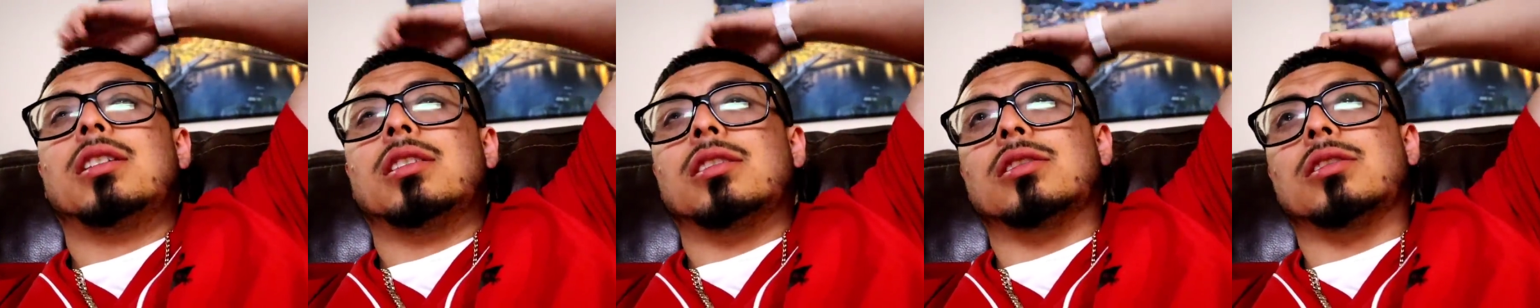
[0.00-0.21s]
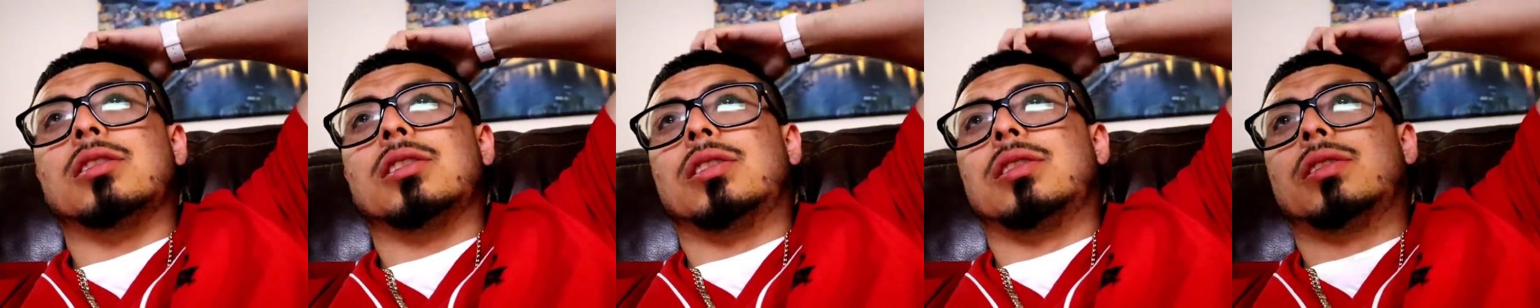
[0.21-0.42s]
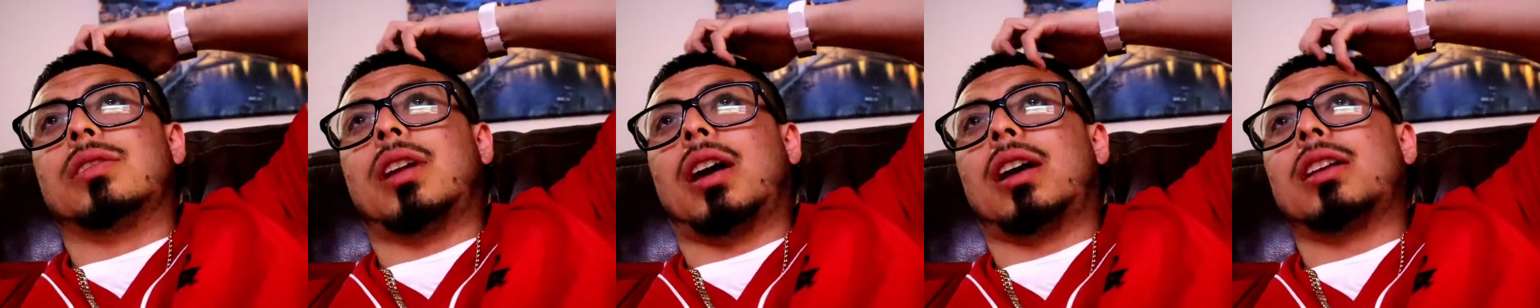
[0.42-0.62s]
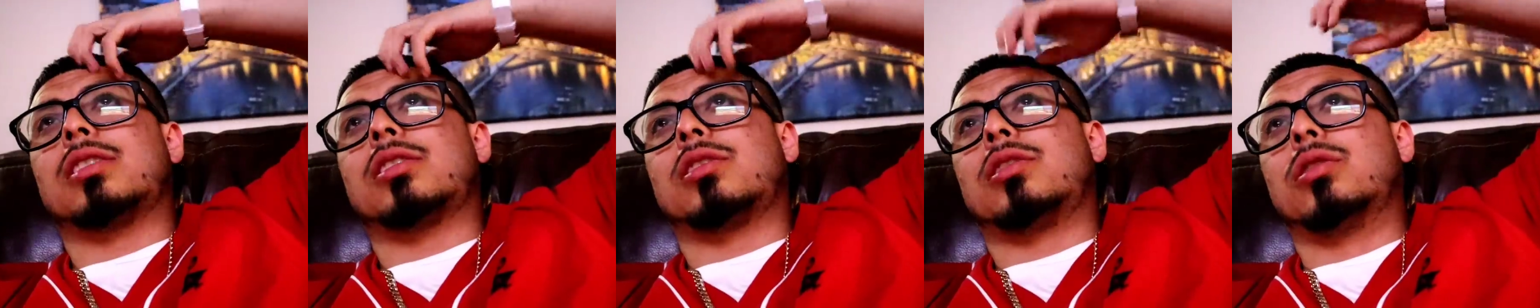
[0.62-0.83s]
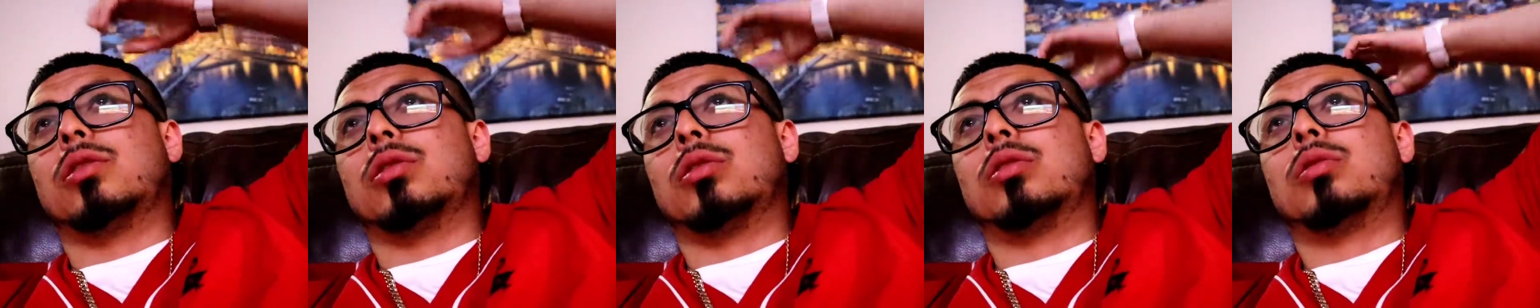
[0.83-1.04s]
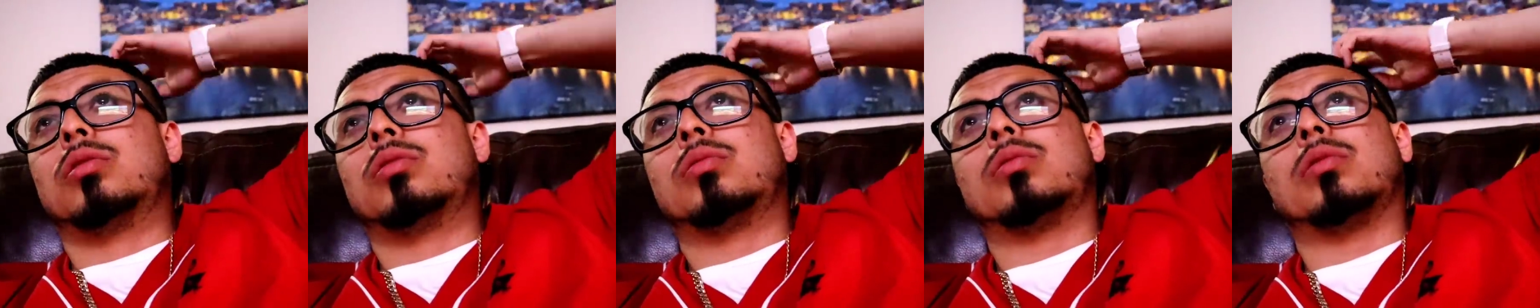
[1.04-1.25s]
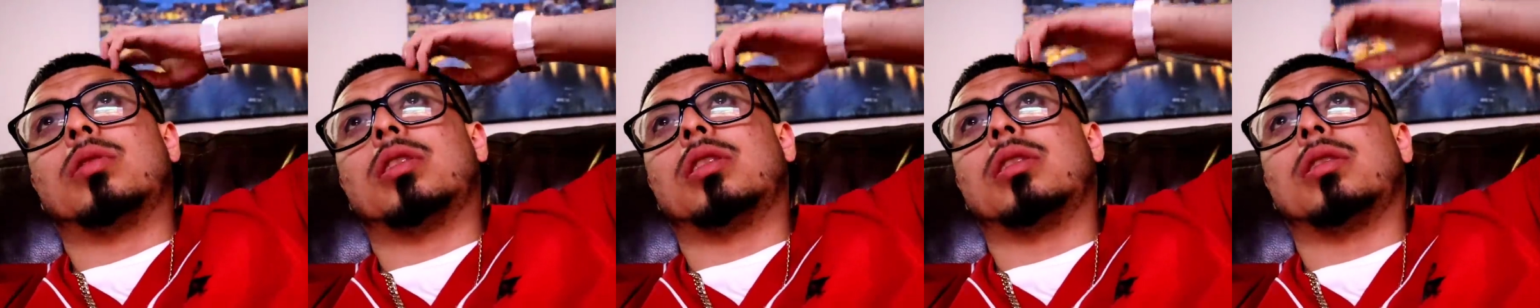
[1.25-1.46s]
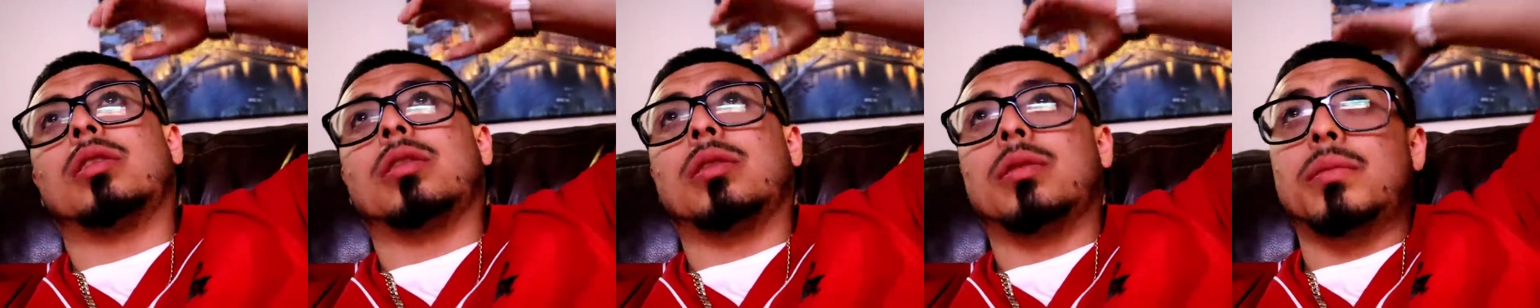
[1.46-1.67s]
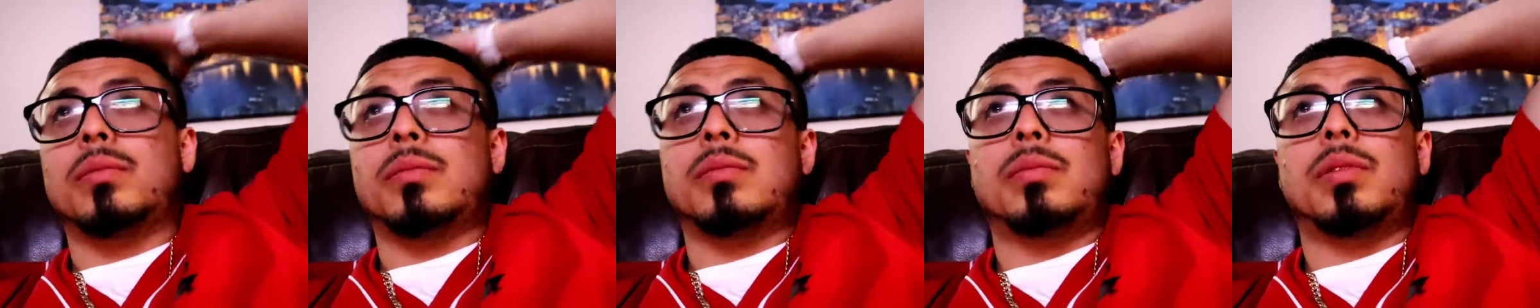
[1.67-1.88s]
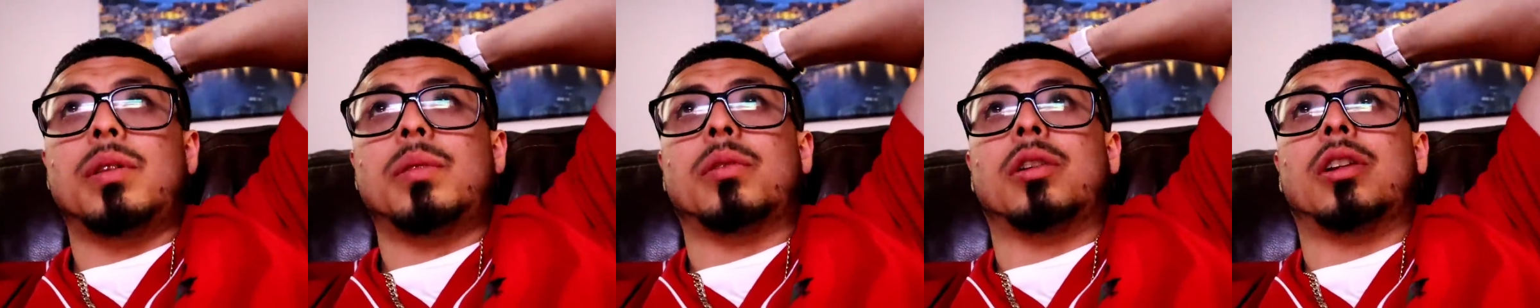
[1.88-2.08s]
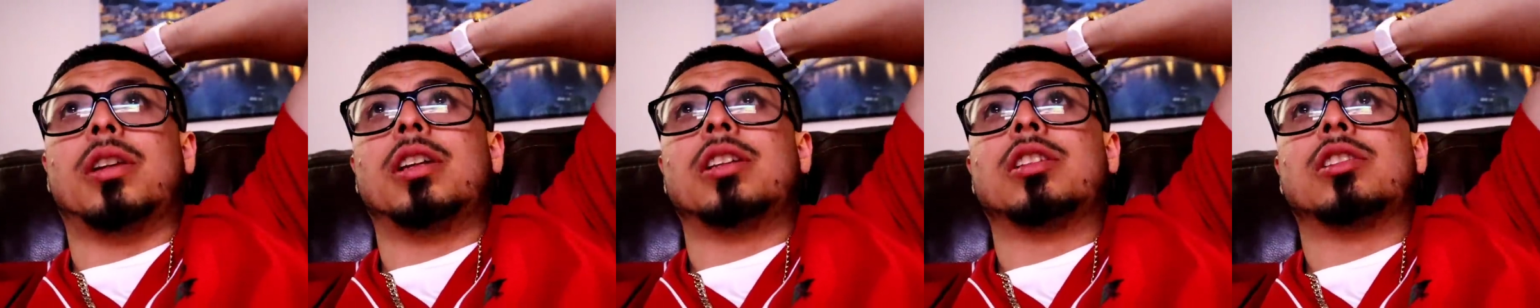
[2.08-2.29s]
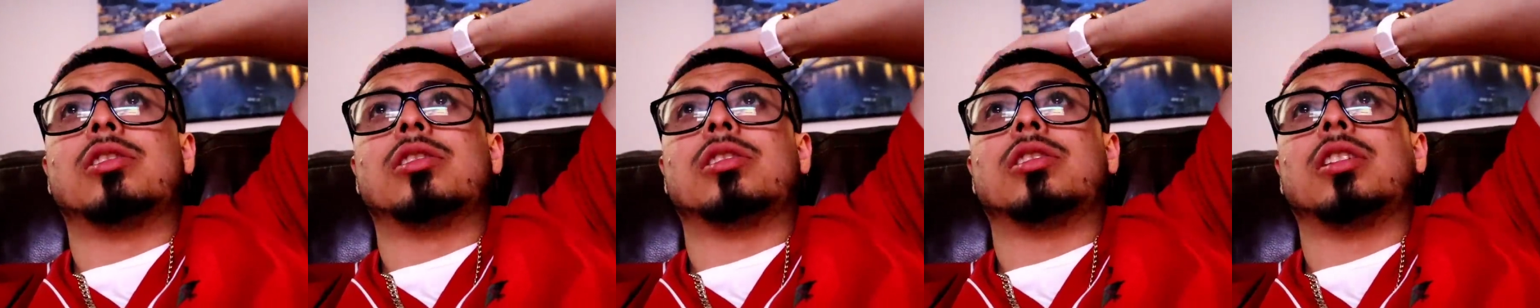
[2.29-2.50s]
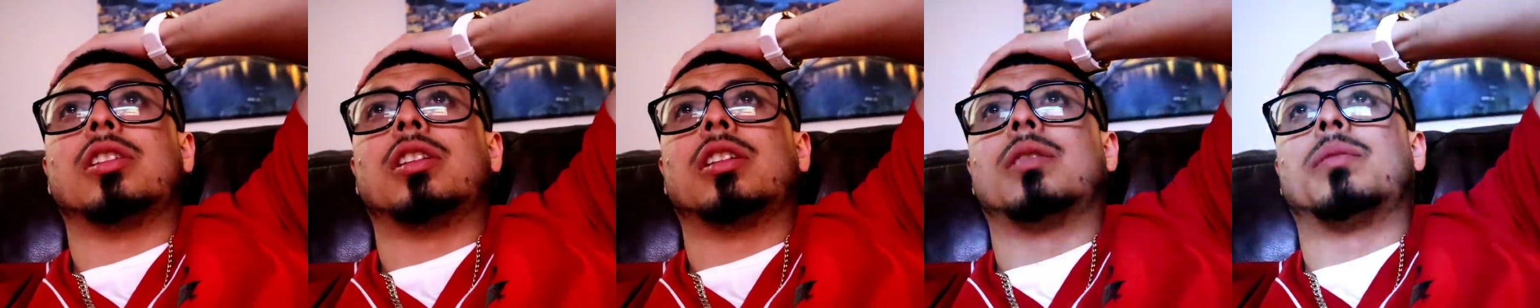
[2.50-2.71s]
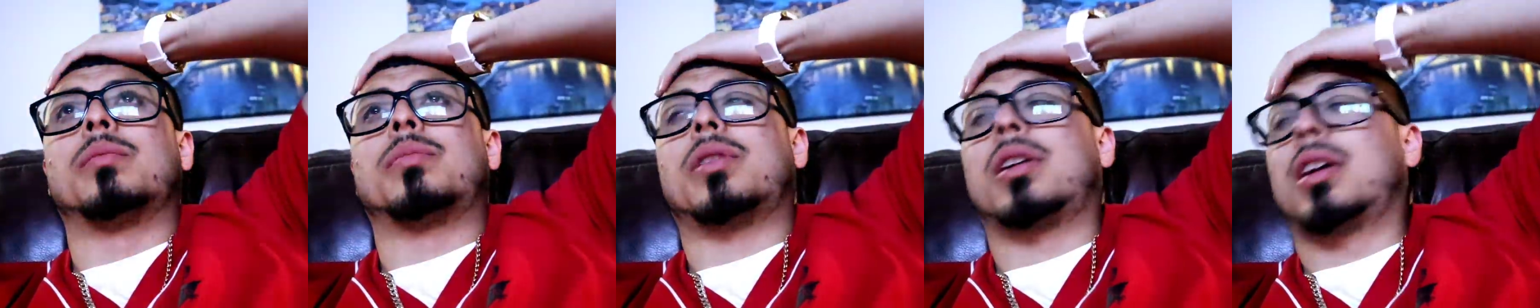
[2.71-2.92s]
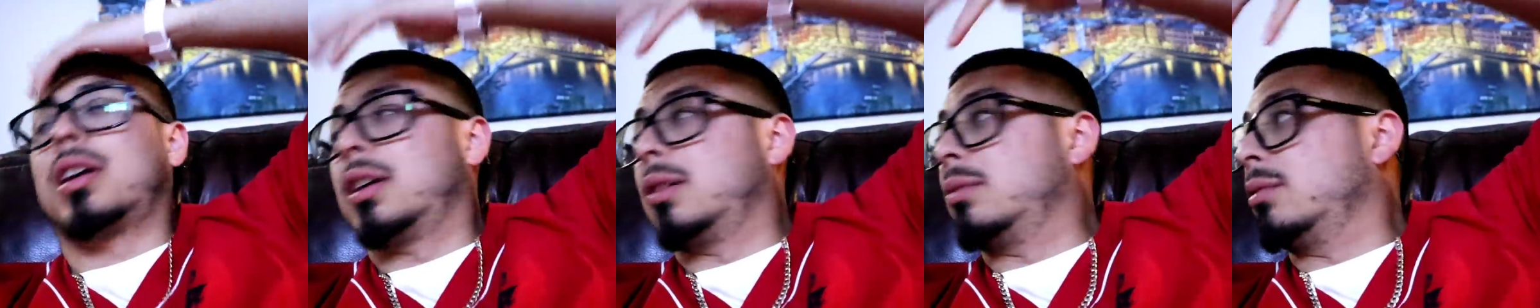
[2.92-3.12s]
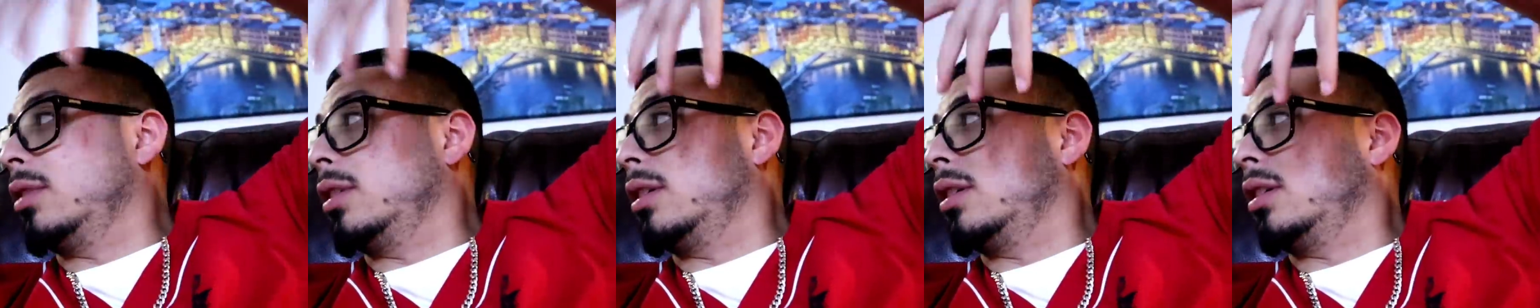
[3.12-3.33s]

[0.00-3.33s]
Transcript: so that's cool. People are interested in probably